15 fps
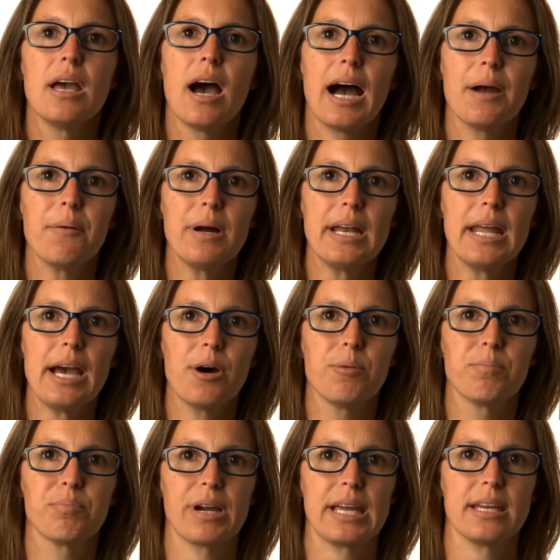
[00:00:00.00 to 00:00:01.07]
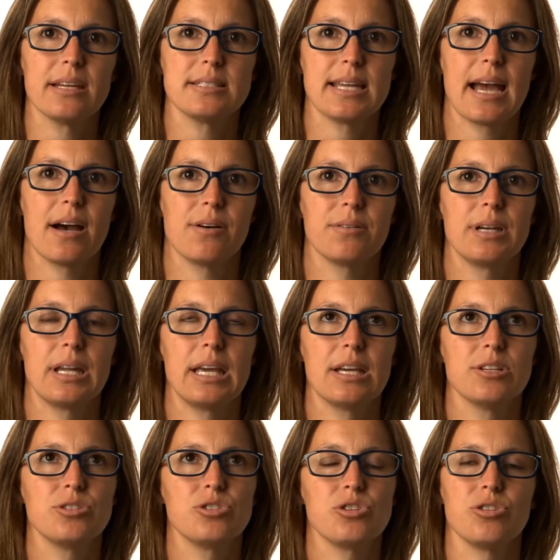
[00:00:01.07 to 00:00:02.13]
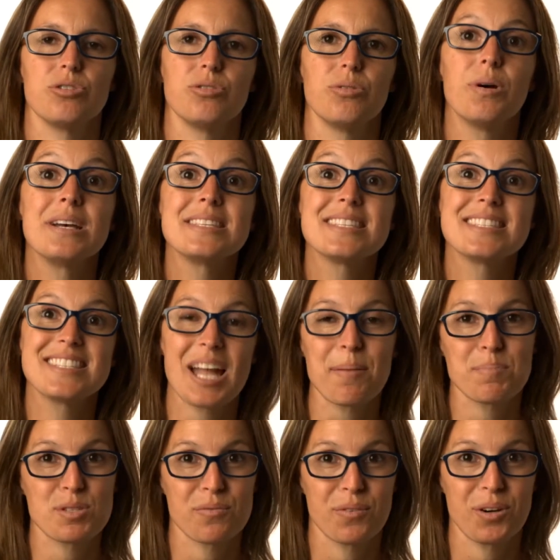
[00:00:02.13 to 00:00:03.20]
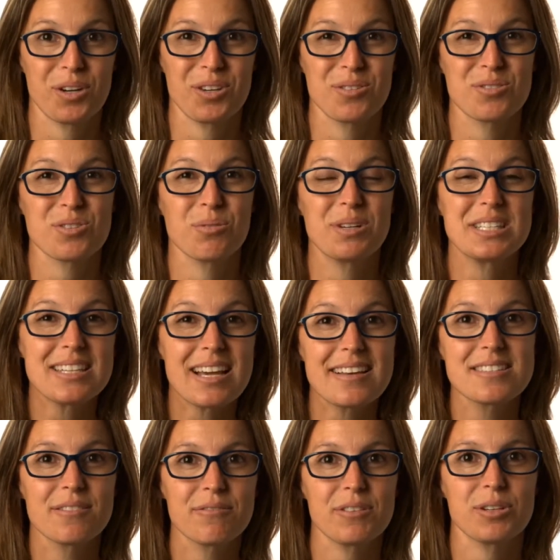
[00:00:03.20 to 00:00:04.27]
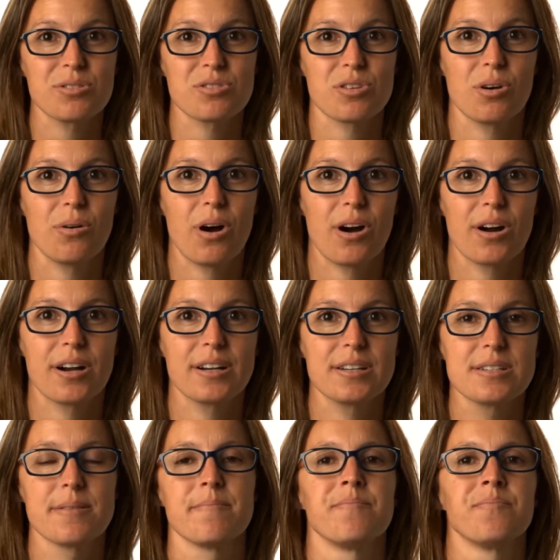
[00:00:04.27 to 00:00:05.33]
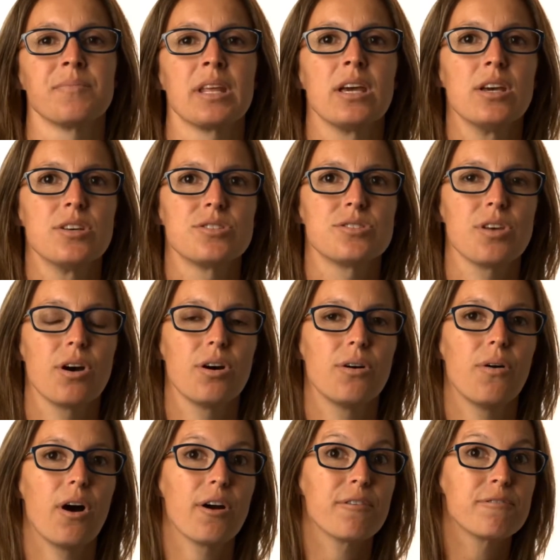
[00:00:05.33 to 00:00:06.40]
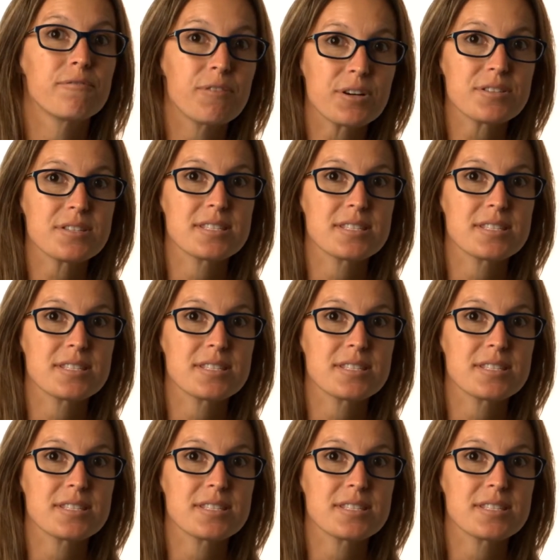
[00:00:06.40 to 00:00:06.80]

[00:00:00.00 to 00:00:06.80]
I want to help break it down into steps for you so it doesn't feel so hard. So our first